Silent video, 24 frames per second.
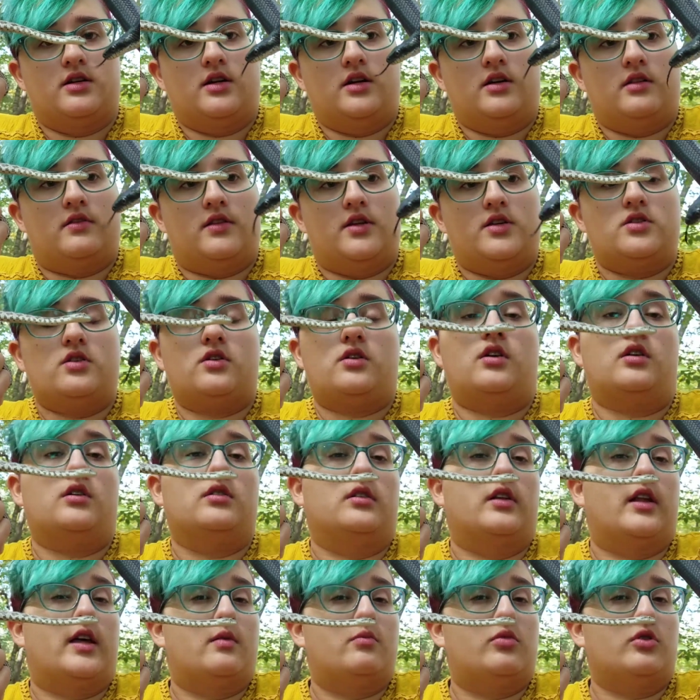These are called
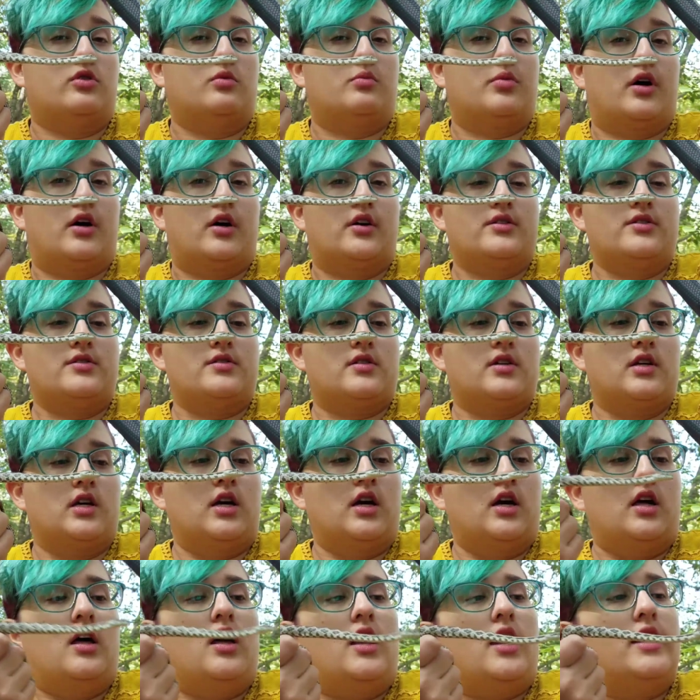labial bars,
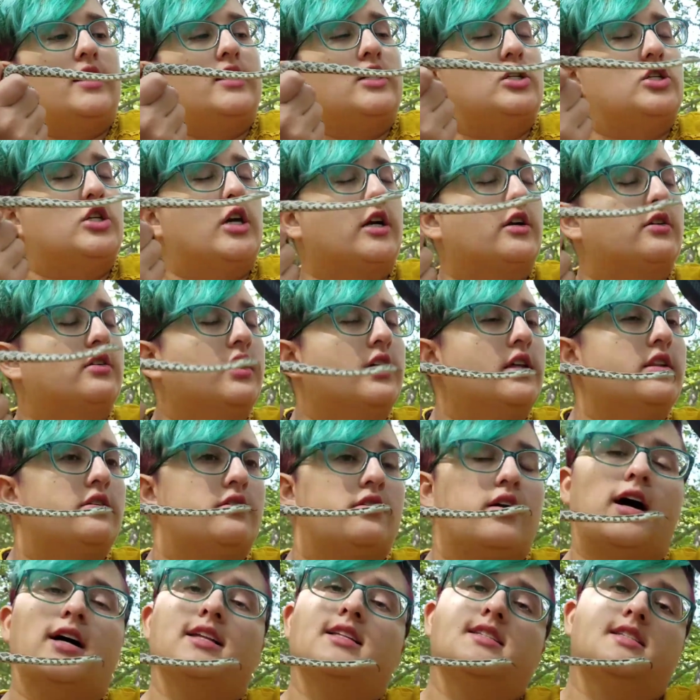and generally they're
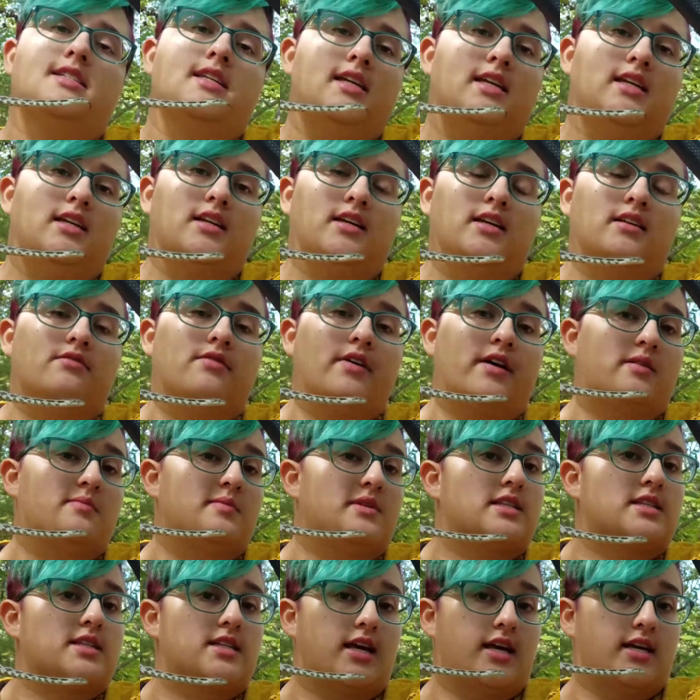not seen in
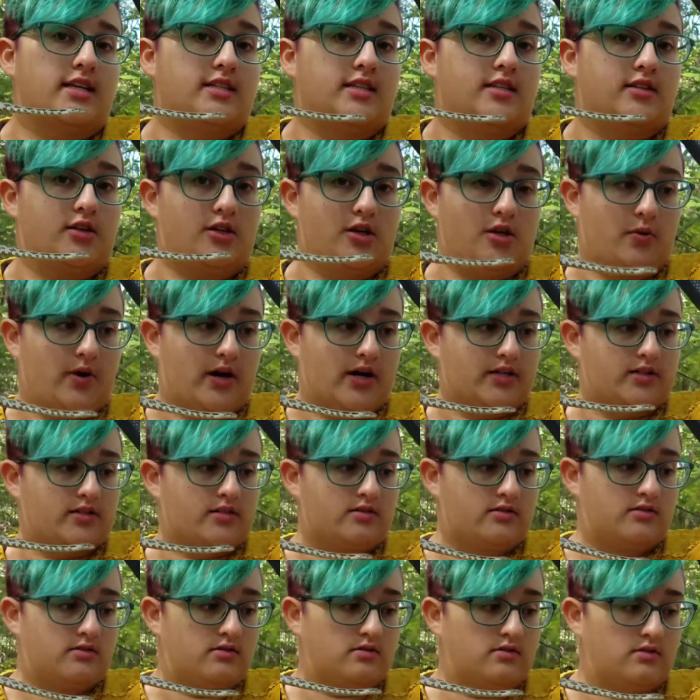venomous snakes in the
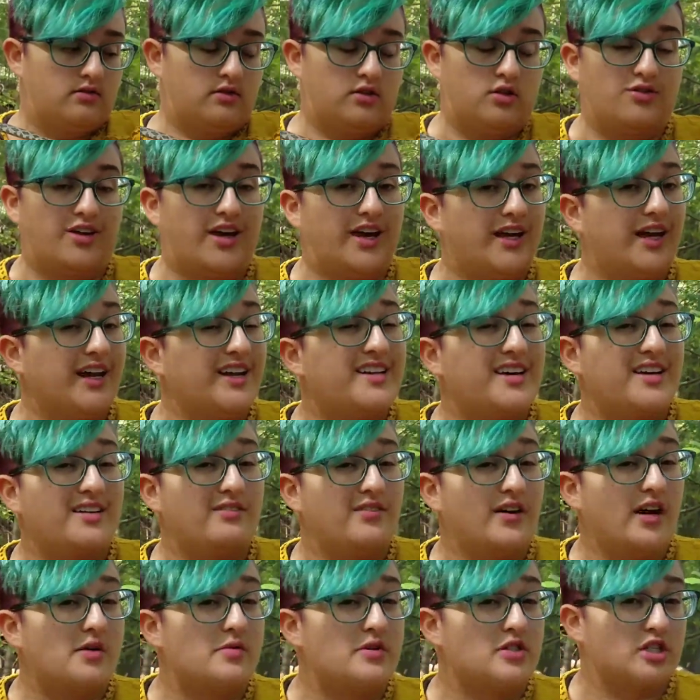US. You can't
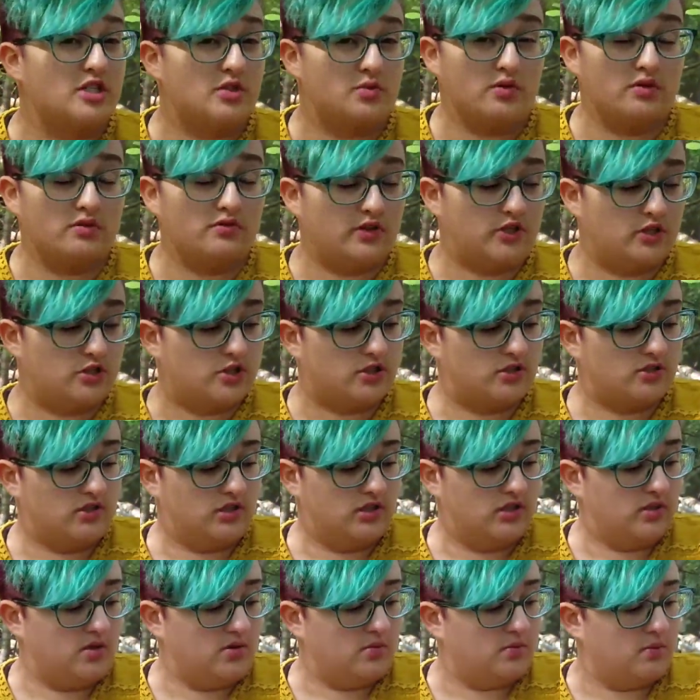identify with just one feature,
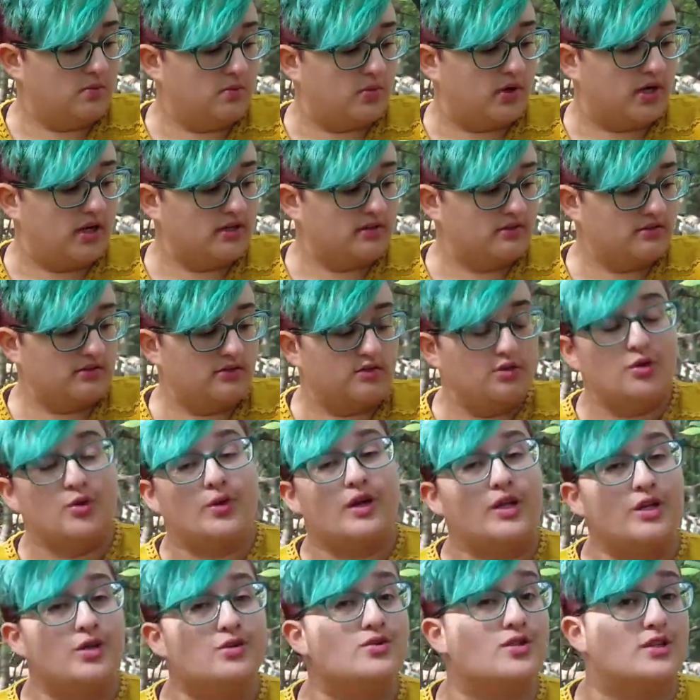but you
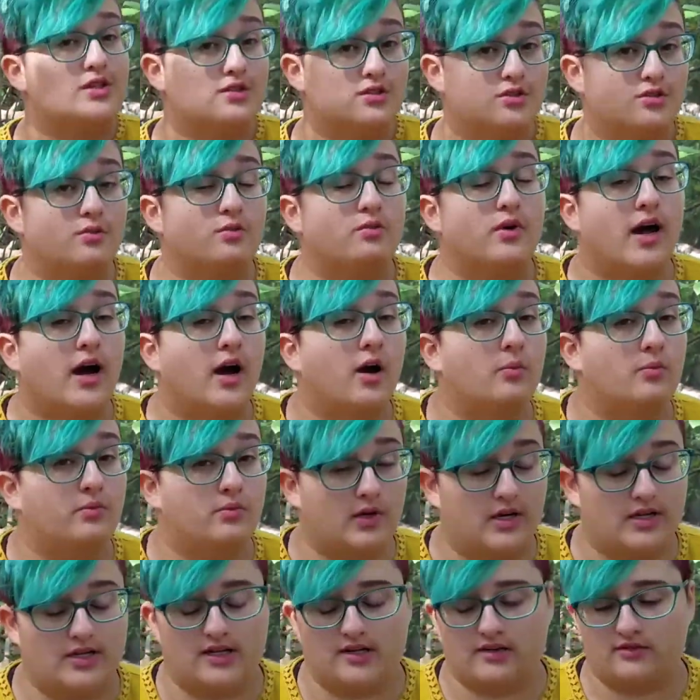can use it to help
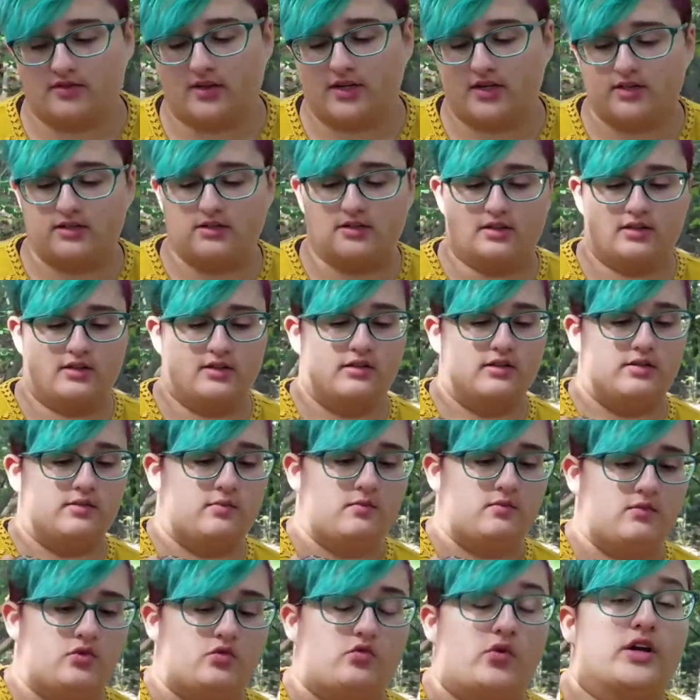identify.
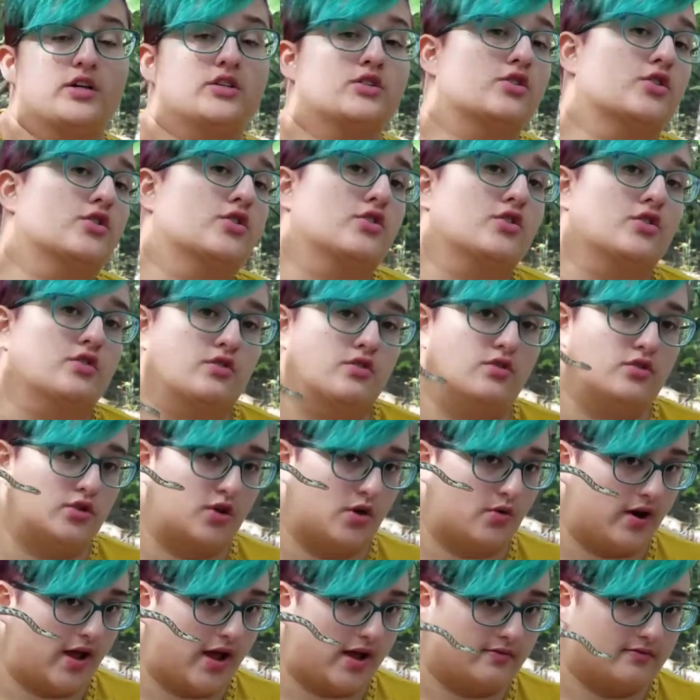Racers
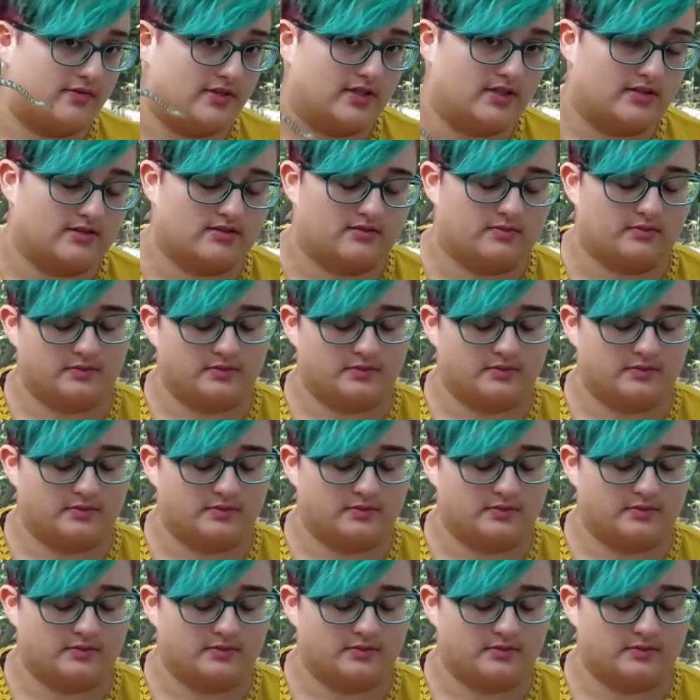don't have these.